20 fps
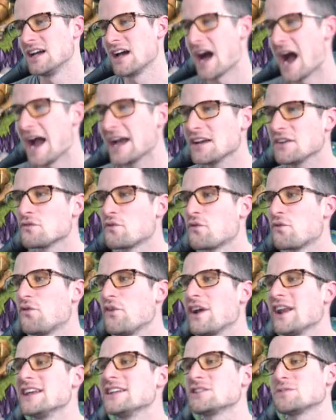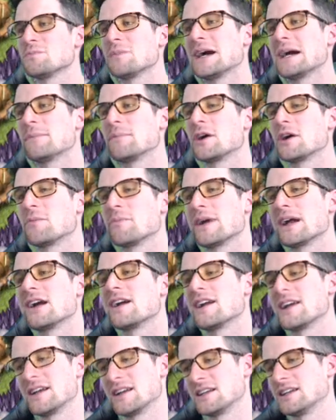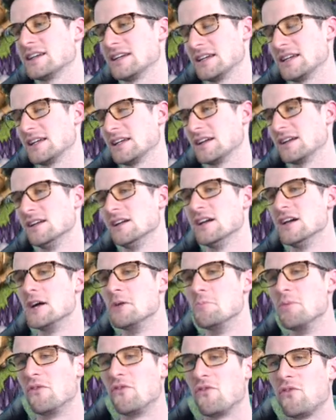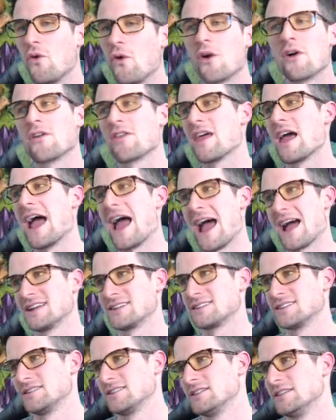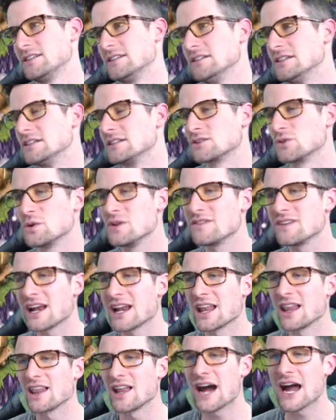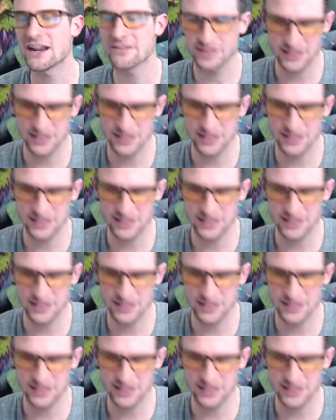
I can finish my Barbarian King before that. So we've got a lot of